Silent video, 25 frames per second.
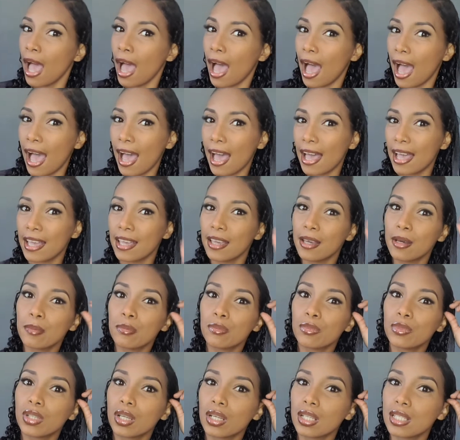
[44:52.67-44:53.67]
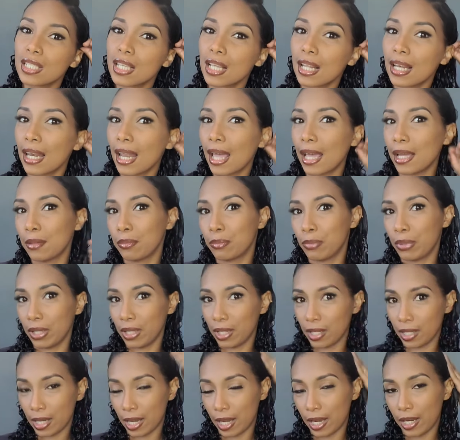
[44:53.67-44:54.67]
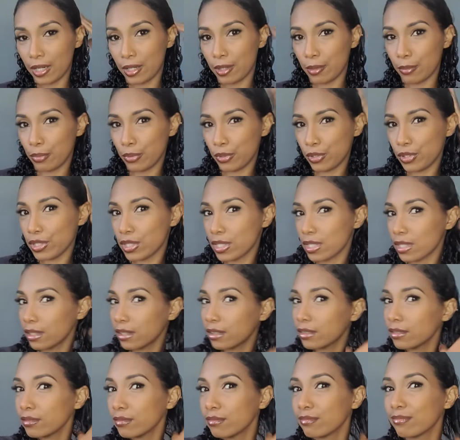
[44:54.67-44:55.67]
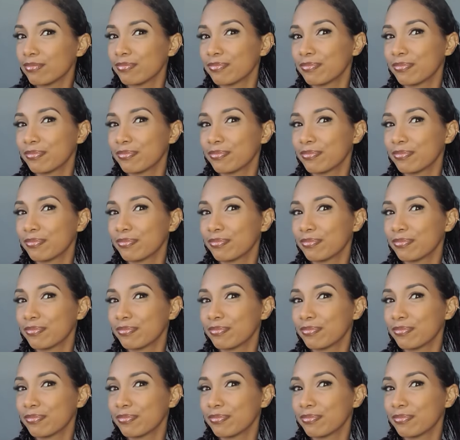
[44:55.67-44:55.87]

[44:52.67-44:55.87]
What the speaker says: I am not a light pink kind of person.